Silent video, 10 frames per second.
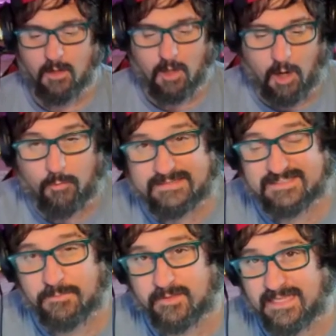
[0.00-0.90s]
All right,
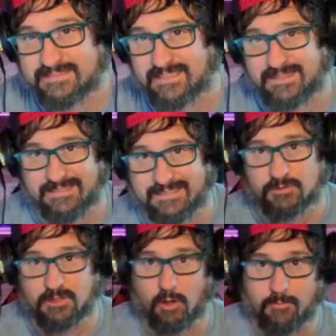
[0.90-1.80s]
some of the things I think they'll
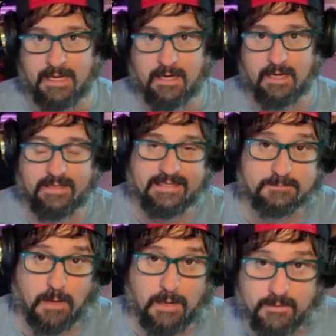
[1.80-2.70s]
talk about is
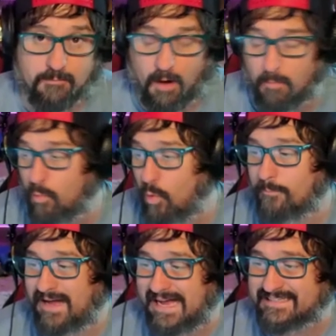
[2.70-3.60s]
probably a more
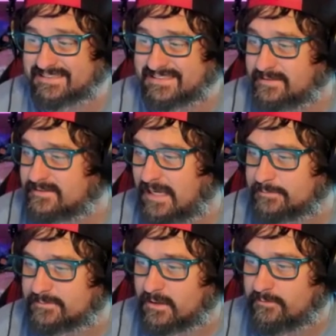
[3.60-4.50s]
behind-the-scenes type
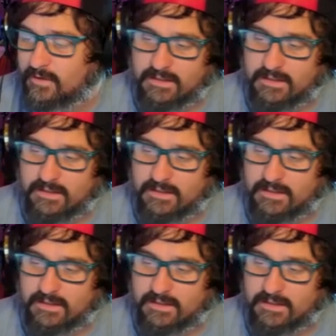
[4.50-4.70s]
stuff.